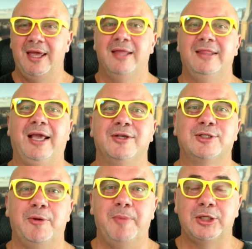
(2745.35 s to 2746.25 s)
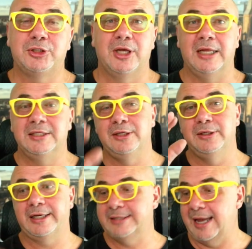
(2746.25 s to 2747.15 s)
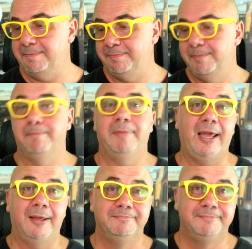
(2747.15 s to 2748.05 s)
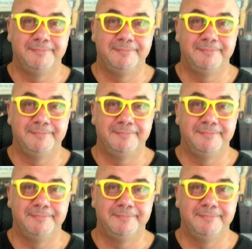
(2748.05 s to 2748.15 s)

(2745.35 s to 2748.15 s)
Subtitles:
Thank you so much, and see you next time. Bye.